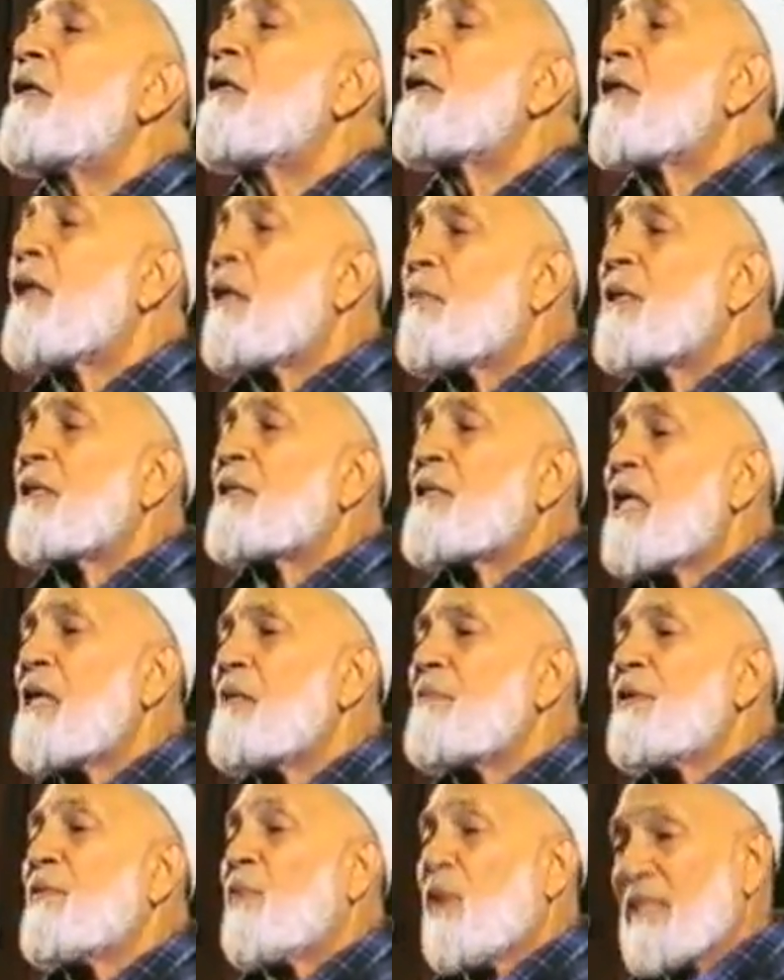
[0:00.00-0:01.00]
Come on, tell
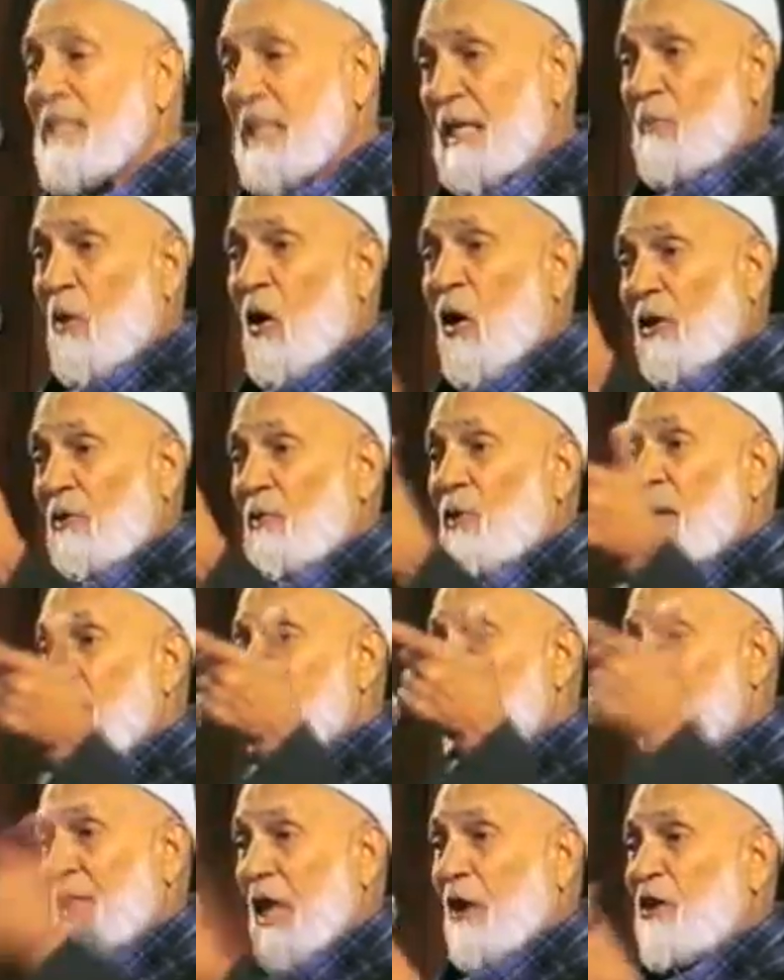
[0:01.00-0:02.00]
me, was he born
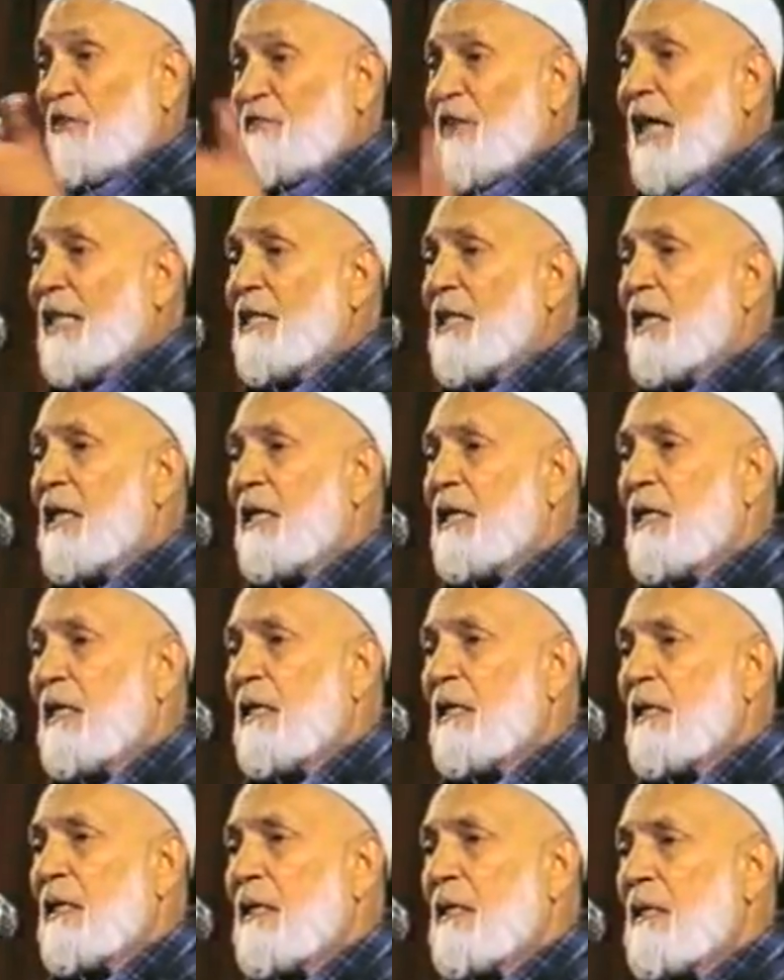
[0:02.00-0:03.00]
without a father?
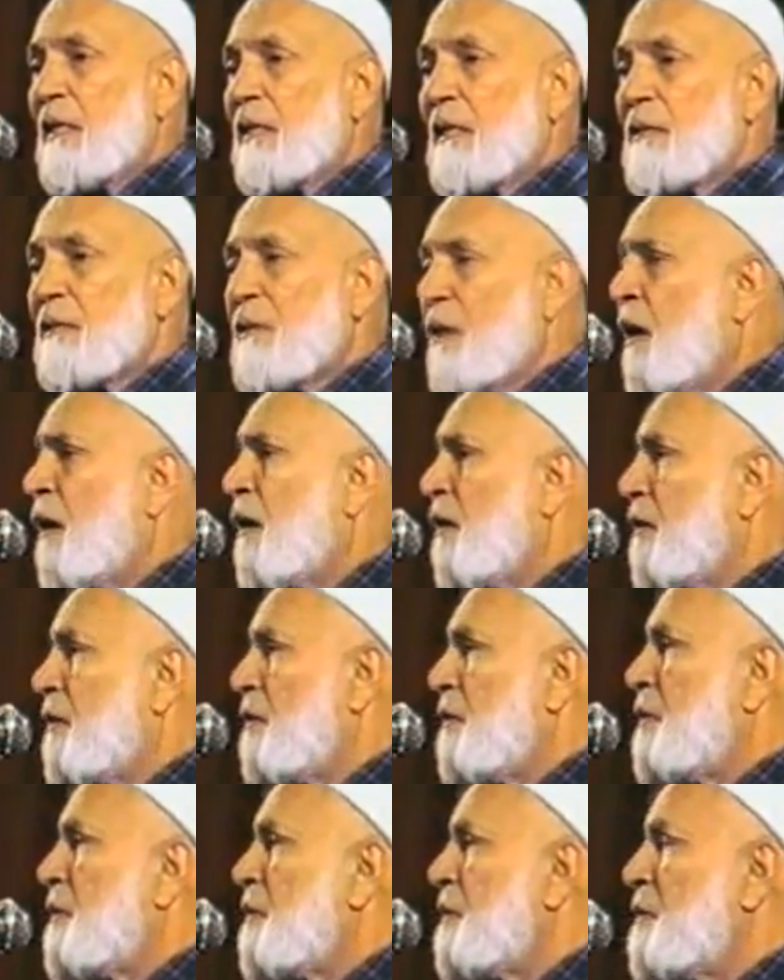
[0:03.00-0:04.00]

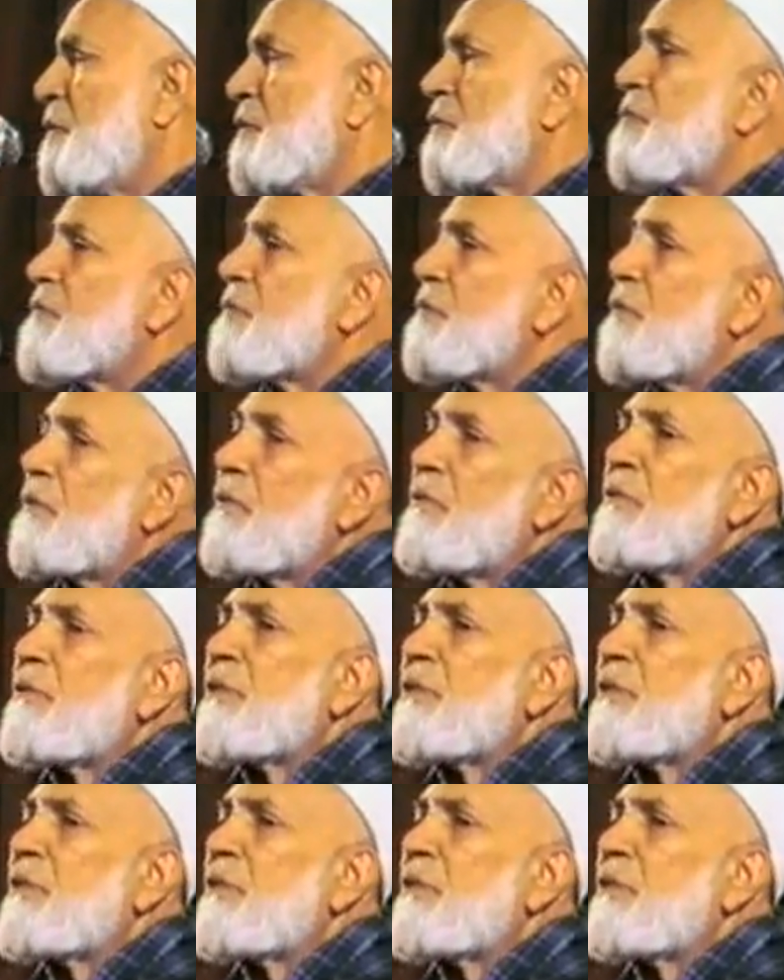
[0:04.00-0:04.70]
No. So,